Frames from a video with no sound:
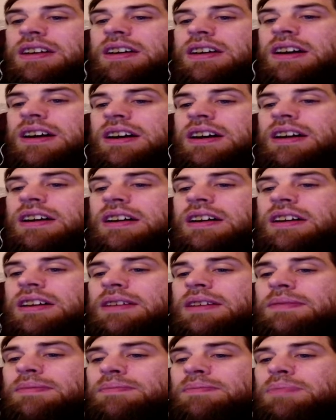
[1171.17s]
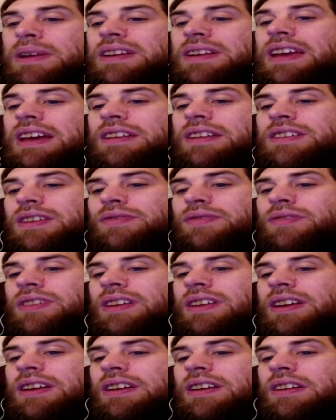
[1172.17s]
But yeah,
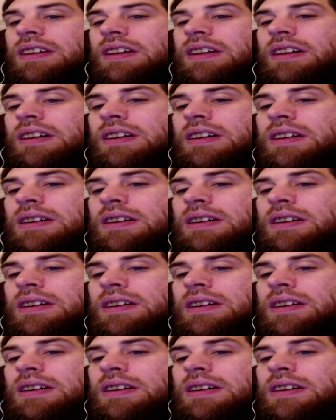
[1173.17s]
definitely.